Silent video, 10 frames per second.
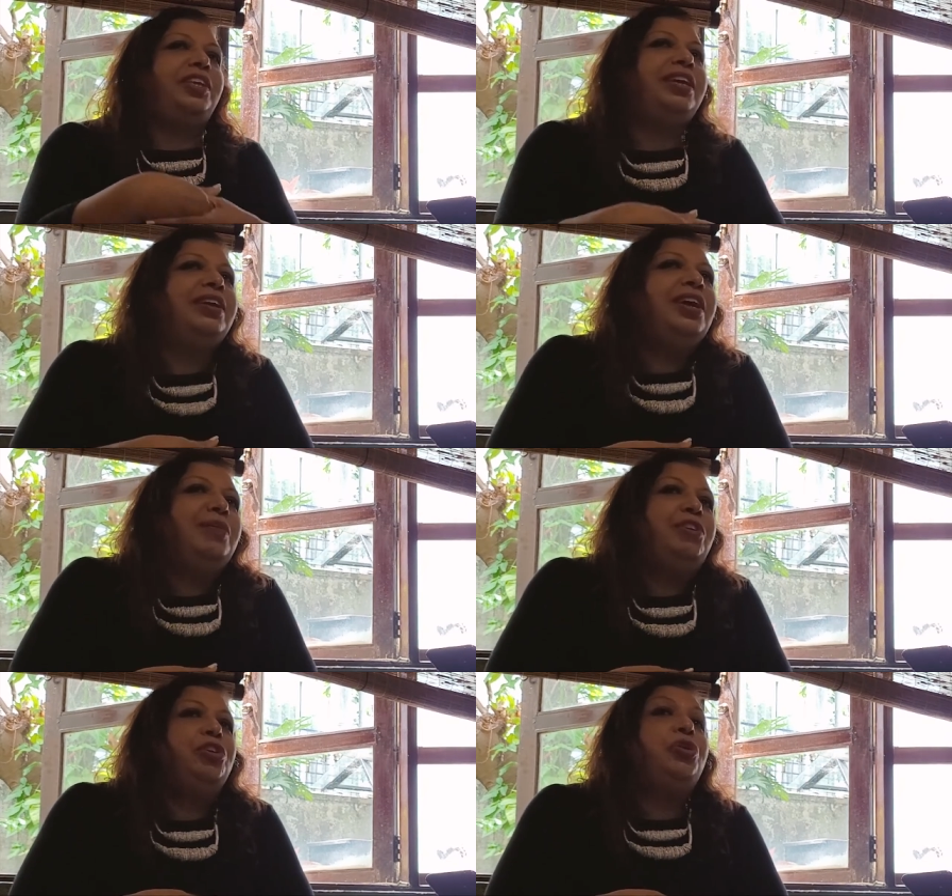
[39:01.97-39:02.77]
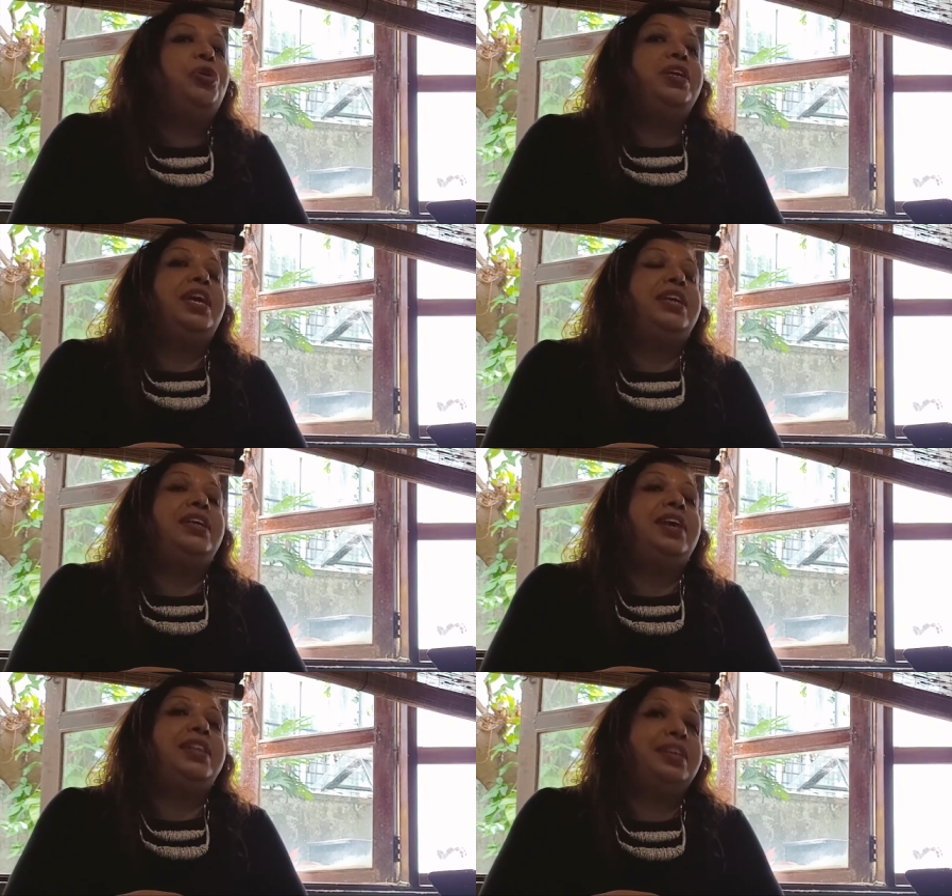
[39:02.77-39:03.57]
thing, which you don't get
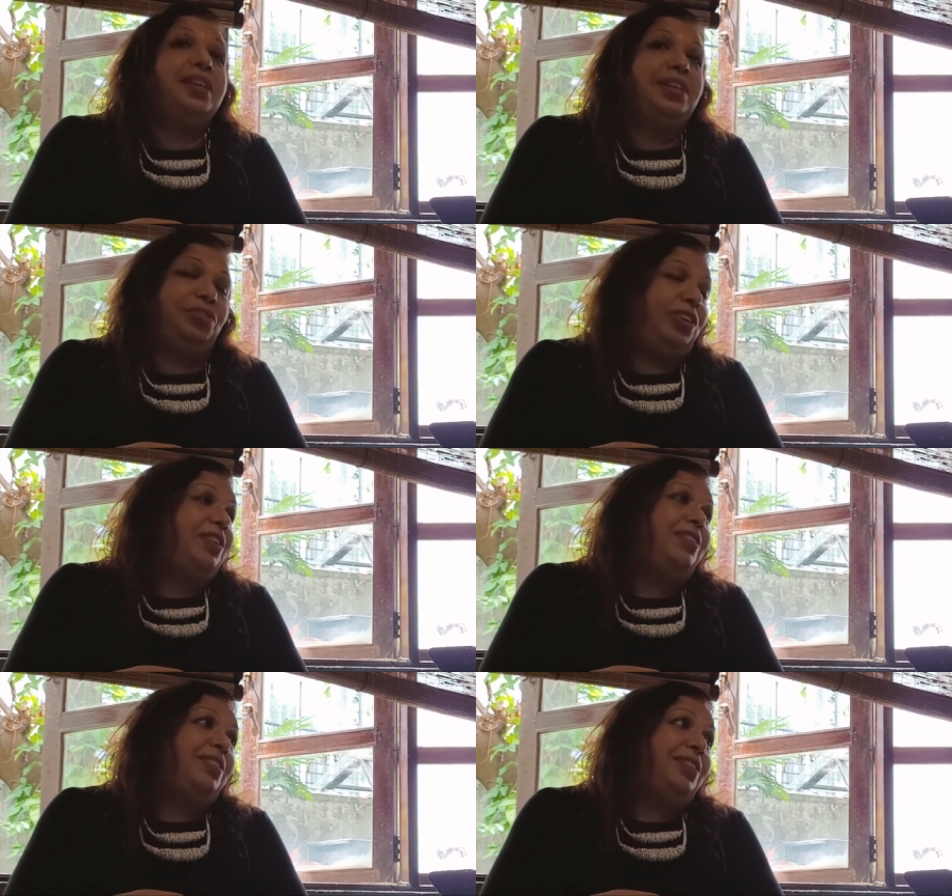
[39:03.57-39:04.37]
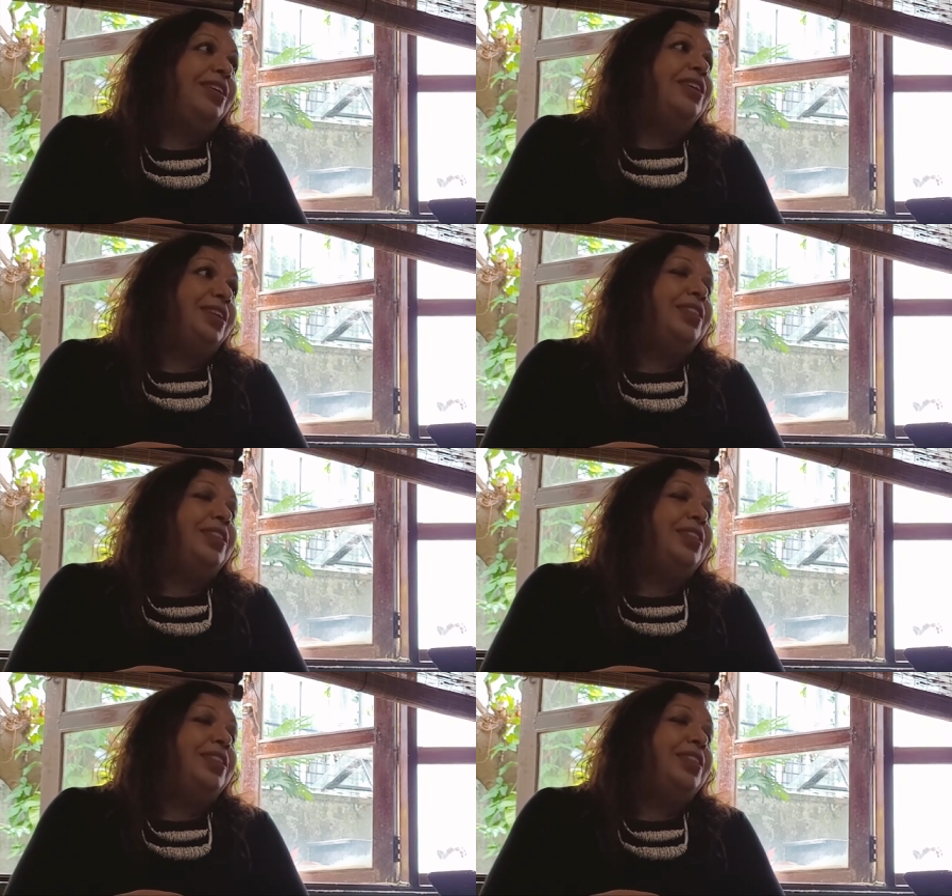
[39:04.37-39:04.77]
in other countries. Mm-hmm.